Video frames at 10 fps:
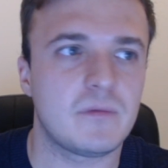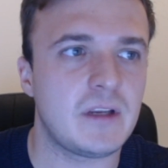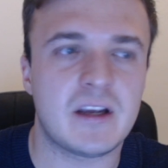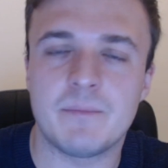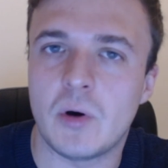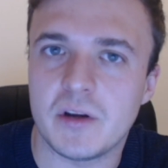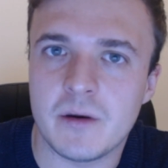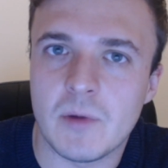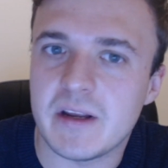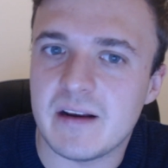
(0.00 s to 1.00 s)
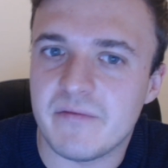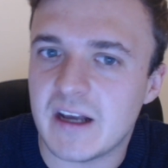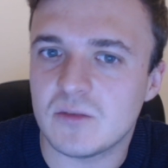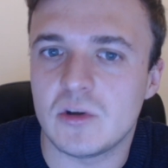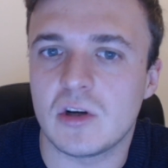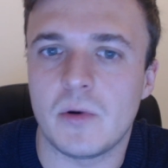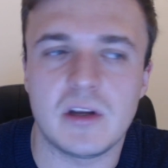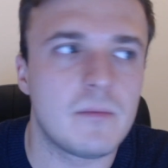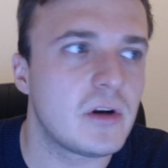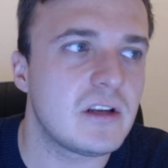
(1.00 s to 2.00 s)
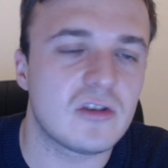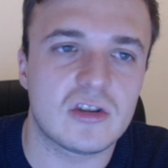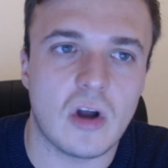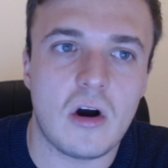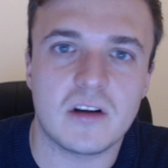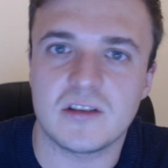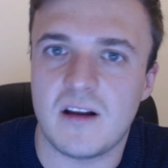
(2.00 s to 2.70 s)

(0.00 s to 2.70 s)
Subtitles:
you can put your money in investments, you put your money in stocks.